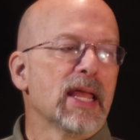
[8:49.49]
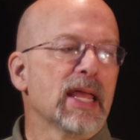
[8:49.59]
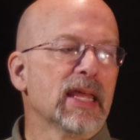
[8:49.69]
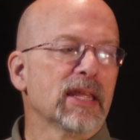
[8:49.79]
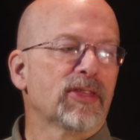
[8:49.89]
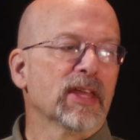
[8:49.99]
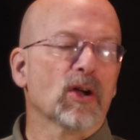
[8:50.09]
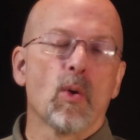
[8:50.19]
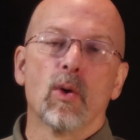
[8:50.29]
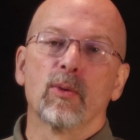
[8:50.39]

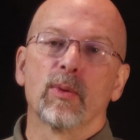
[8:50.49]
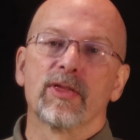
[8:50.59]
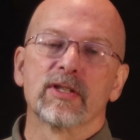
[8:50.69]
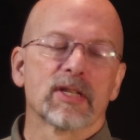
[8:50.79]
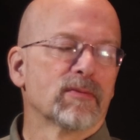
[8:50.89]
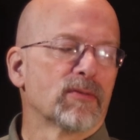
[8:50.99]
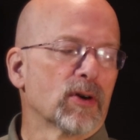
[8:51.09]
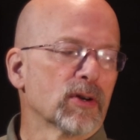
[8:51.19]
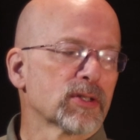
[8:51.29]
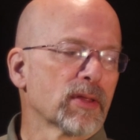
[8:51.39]
anything ORed with its
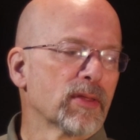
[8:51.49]
inverse,